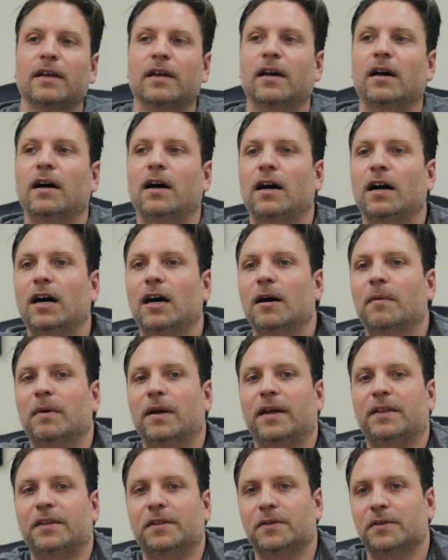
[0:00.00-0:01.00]

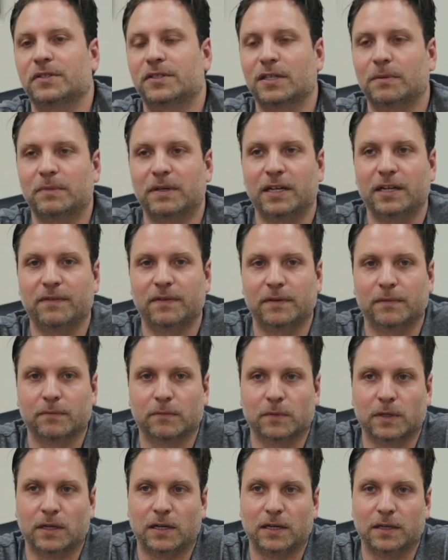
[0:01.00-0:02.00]
and then there's some that even
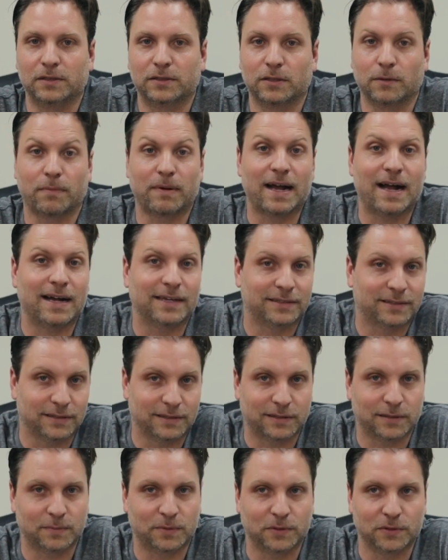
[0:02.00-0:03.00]
surpass
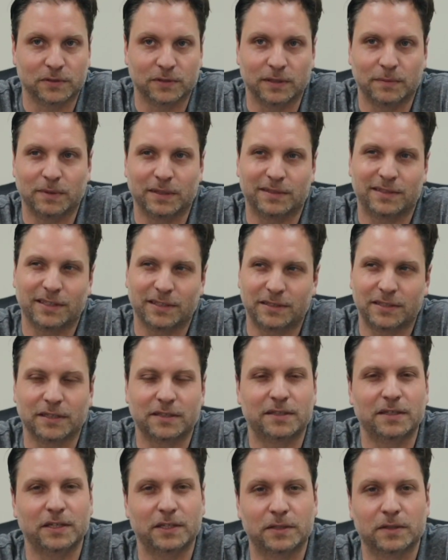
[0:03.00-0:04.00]
it supposedly. But
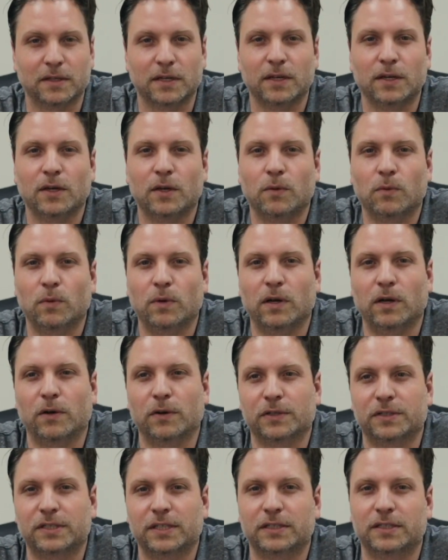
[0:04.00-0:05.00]
660s
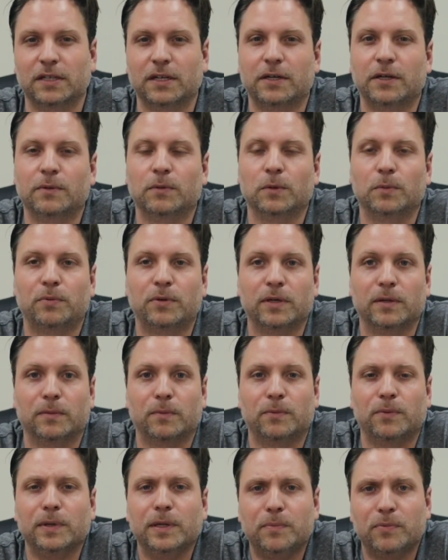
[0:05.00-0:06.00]
or 600 will
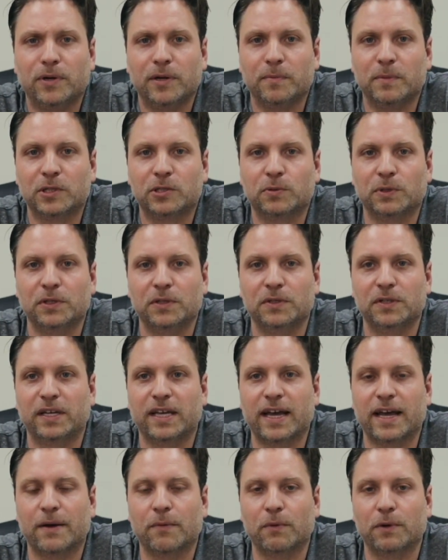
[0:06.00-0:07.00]
pretty much what you
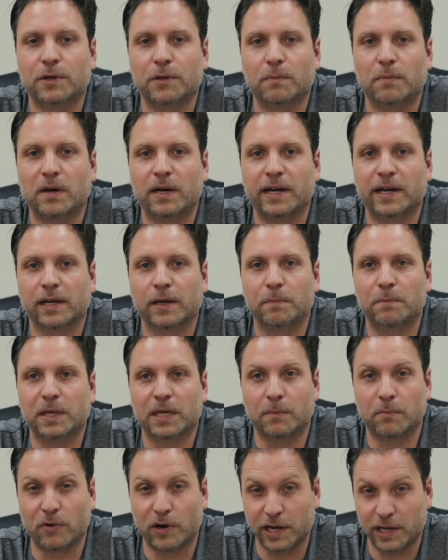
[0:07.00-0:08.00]
get when you're buying a
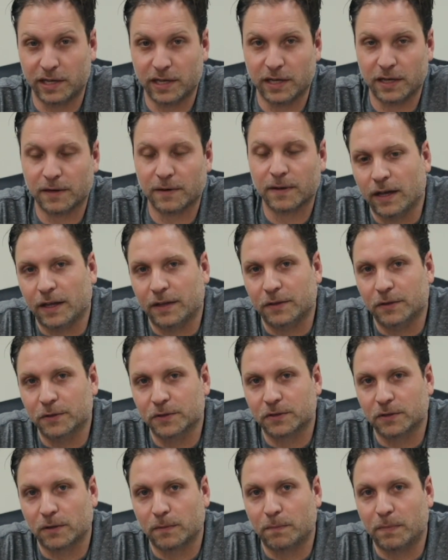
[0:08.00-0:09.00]
big brake kit, and
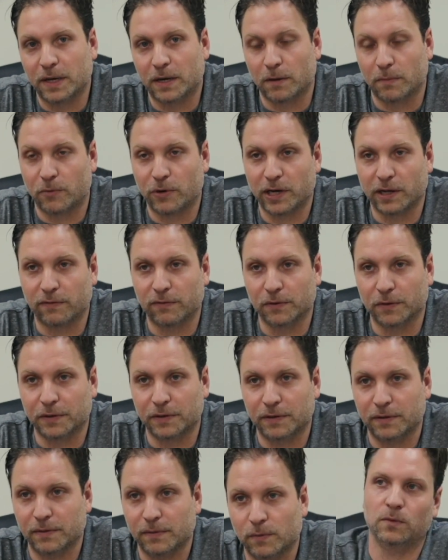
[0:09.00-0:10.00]
those are better brake fluid.
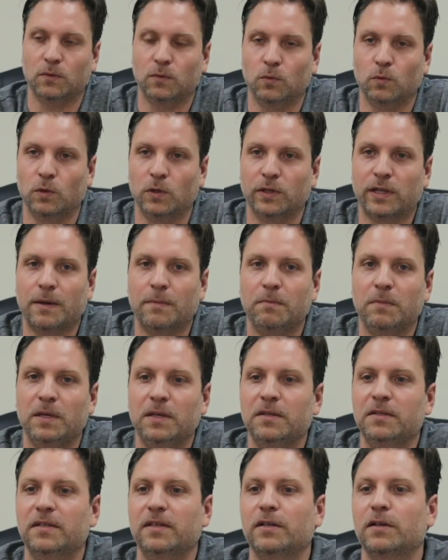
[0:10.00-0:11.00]
Well, that
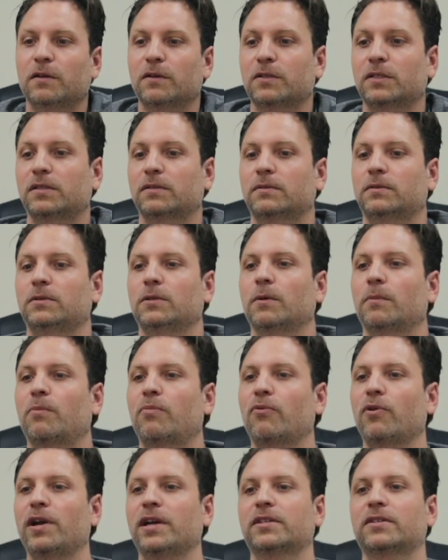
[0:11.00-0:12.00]
means that your
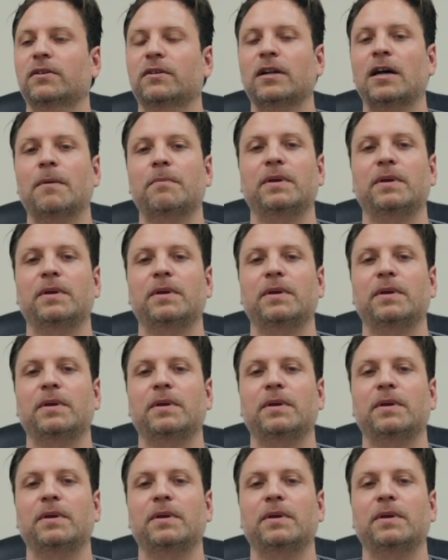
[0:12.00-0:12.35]
brakes are not